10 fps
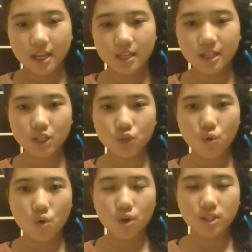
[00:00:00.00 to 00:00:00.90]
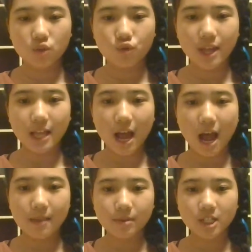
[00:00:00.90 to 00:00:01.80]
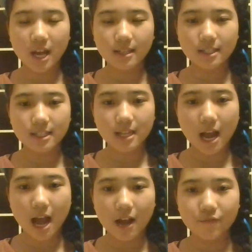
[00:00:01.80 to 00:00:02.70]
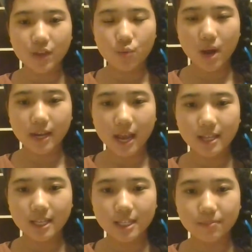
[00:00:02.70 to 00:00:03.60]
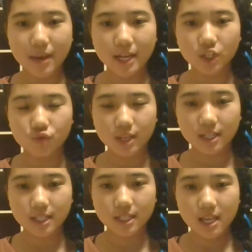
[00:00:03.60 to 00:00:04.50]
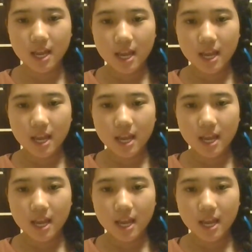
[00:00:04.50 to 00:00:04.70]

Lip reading: It is called the red hypergiant star VY Canis Majoris.